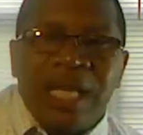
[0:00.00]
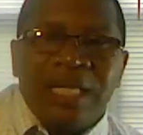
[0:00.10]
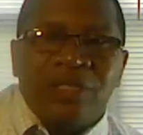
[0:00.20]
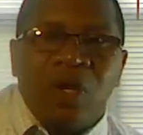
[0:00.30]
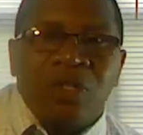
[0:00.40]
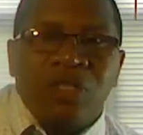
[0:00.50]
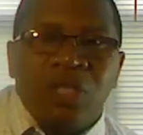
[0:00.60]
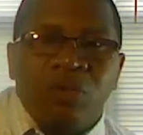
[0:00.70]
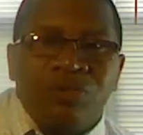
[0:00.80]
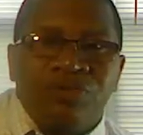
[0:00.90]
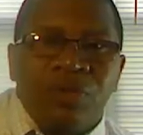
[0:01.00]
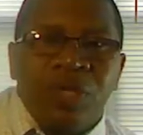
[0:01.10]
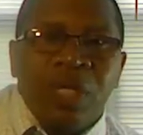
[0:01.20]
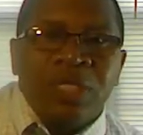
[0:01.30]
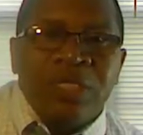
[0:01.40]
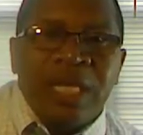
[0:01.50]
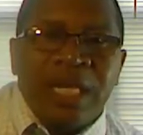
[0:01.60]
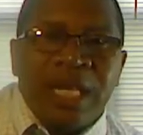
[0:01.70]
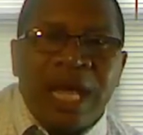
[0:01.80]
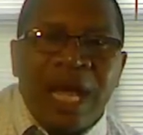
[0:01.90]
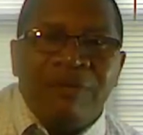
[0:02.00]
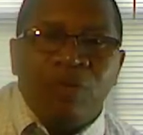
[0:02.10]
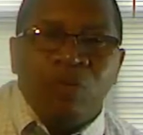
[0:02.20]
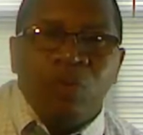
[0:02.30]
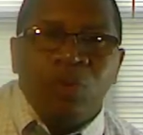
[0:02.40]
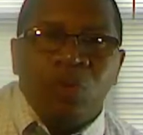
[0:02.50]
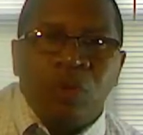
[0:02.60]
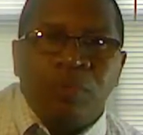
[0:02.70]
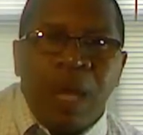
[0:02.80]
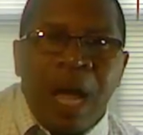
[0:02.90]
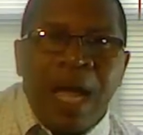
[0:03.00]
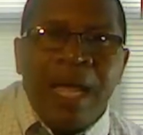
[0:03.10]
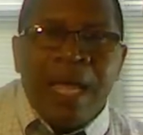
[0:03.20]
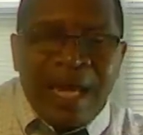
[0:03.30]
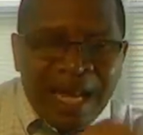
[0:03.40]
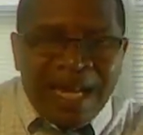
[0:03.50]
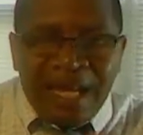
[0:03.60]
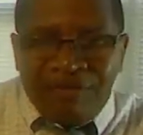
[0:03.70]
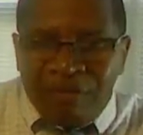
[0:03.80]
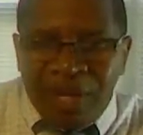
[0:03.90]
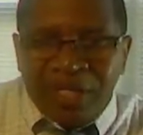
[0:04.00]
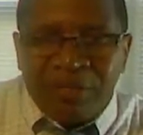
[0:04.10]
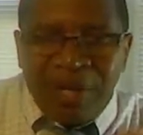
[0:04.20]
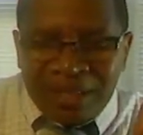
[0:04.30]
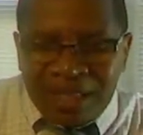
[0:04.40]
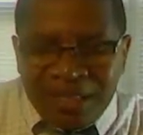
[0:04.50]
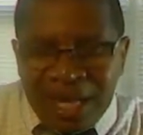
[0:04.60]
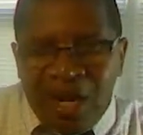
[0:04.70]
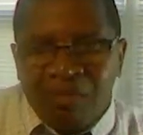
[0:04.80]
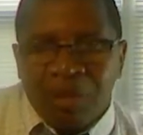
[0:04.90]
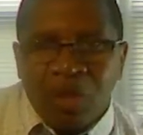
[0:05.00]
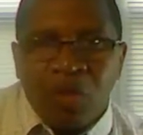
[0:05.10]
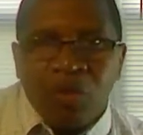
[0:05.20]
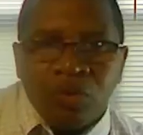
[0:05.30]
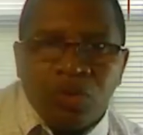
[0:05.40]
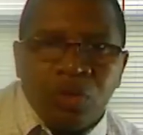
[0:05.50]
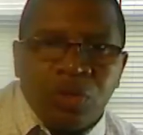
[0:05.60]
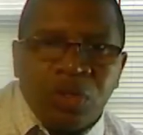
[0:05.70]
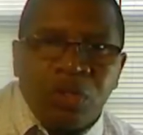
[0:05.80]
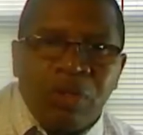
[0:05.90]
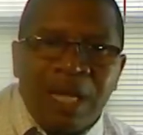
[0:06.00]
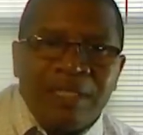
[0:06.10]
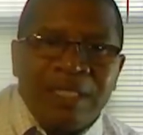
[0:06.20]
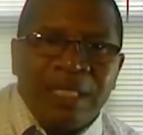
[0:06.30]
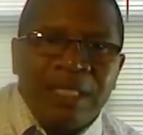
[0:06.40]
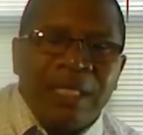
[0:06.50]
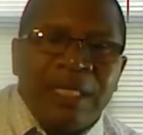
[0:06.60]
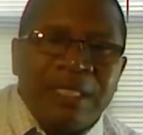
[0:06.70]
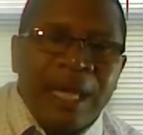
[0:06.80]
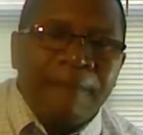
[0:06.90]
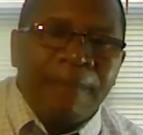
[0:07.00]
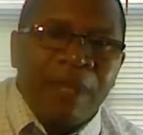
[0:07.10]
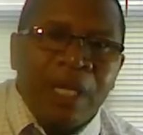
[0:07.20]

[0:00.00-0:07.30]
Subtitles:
has called Secrets for Staying Alive and Rules Don't Apply. And I got information about that down below, so you can go down and take a look at that.